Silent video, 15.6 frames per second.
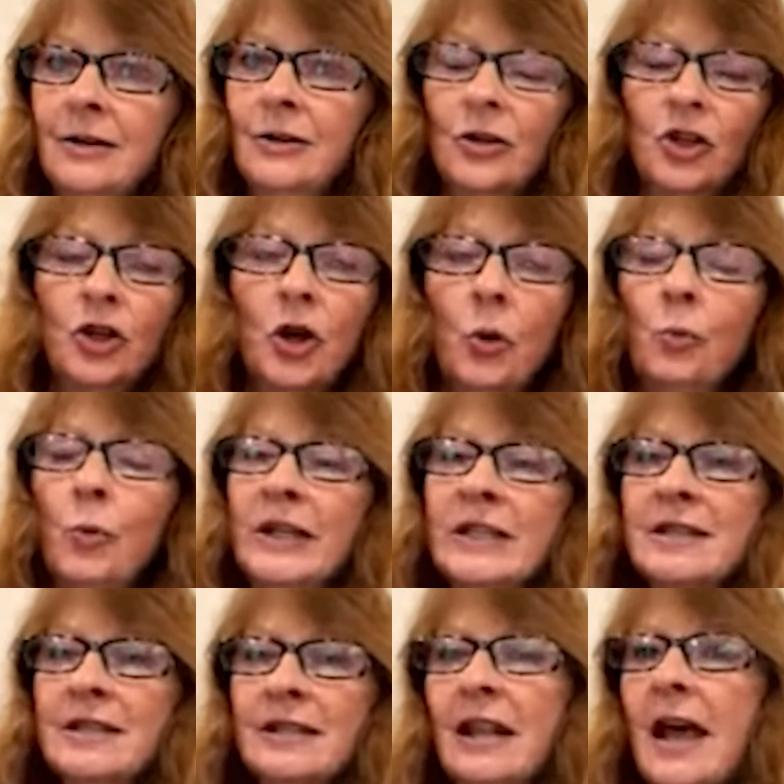you know,
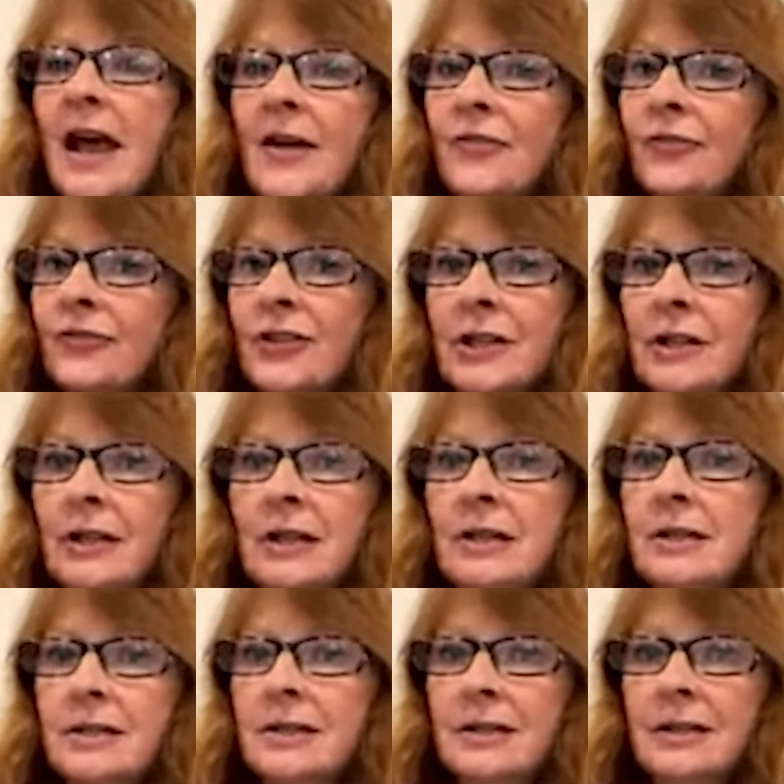what's left
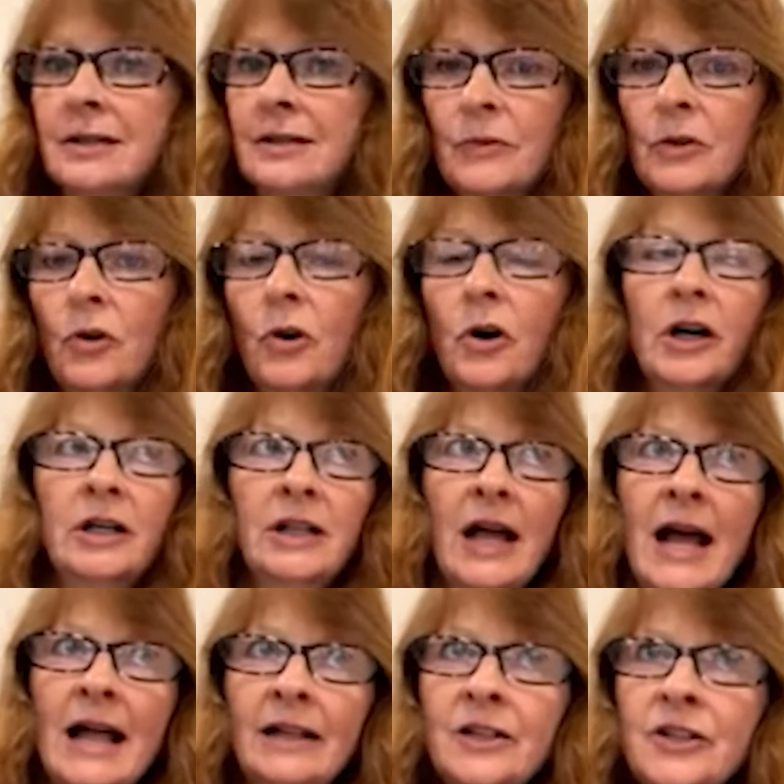is oral
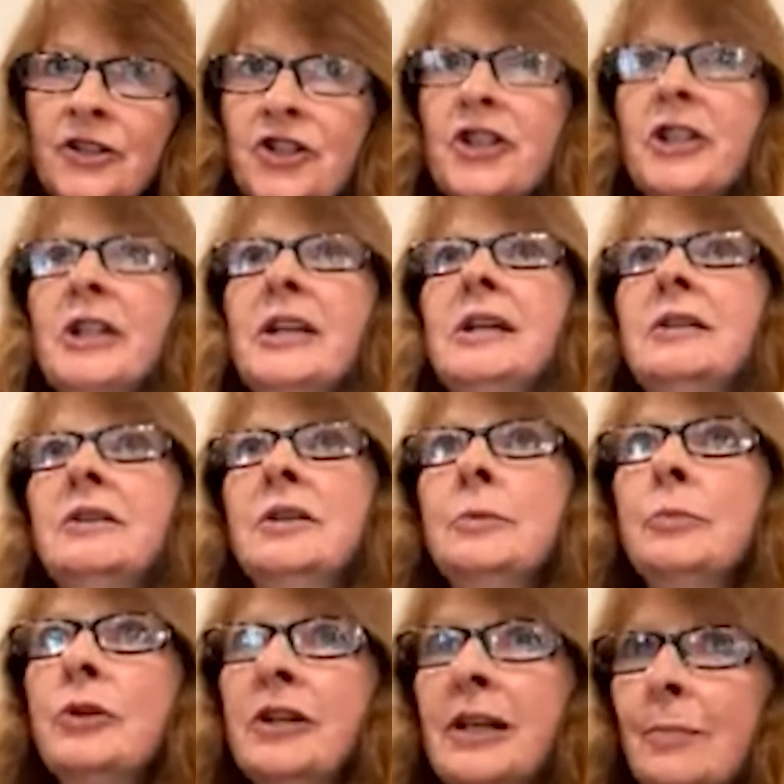allergy and the
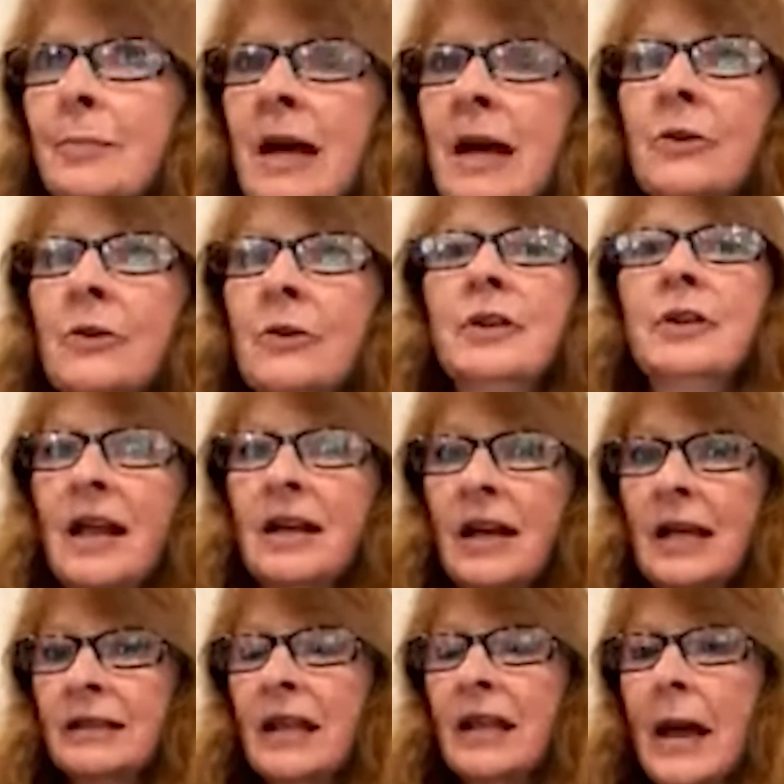burning mouth. And
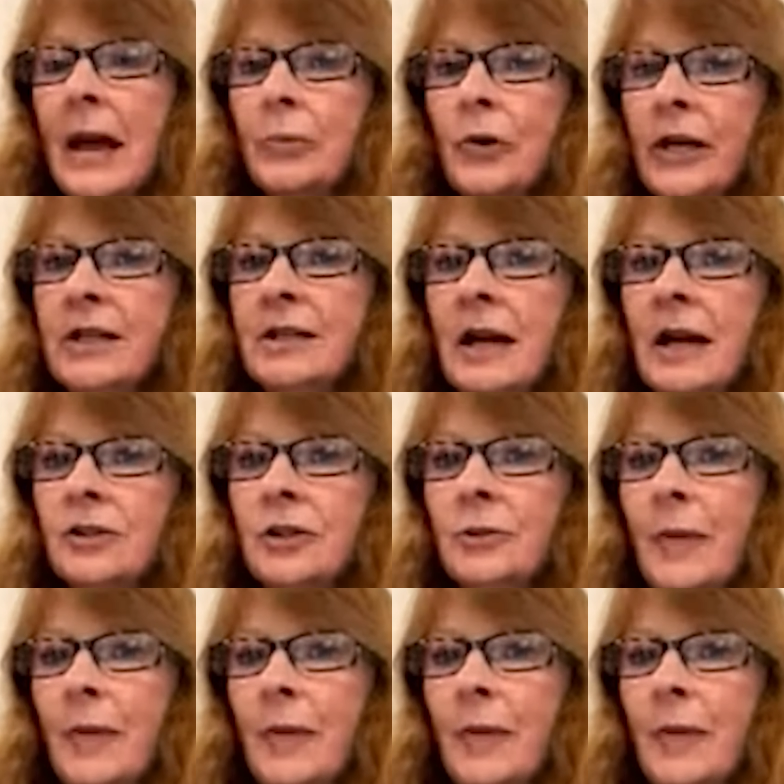at that point, Dr.